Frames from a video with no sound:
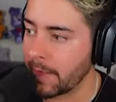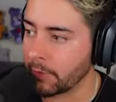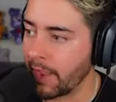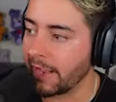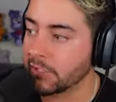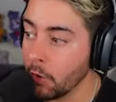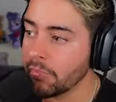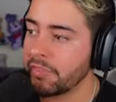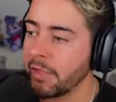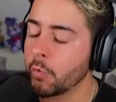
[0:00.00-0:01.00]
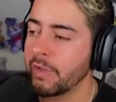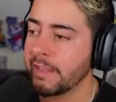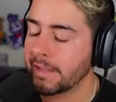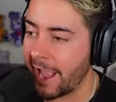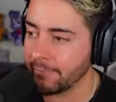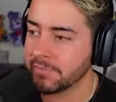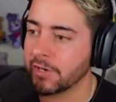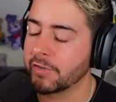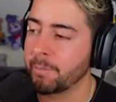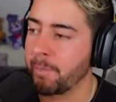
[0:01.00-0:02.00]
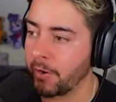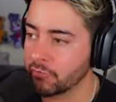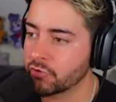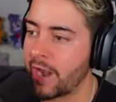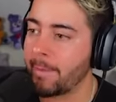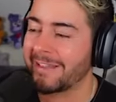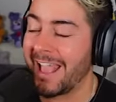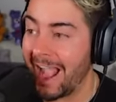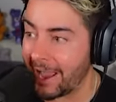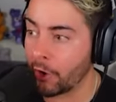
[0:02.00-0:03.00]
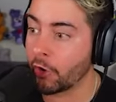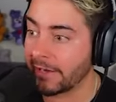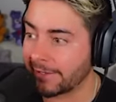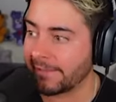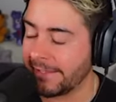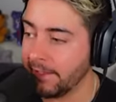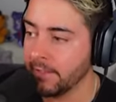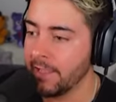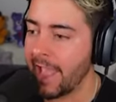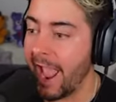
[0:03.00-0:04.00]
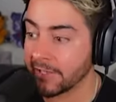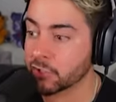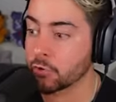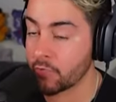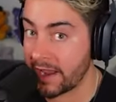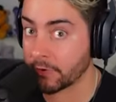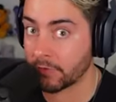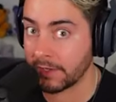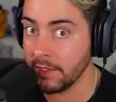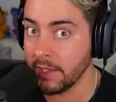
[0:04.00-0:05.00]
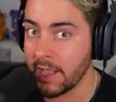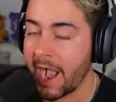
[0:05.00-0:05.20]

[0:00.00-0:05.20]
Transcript: by the way. I don't think we encountered Burntrap canonically as Gregory.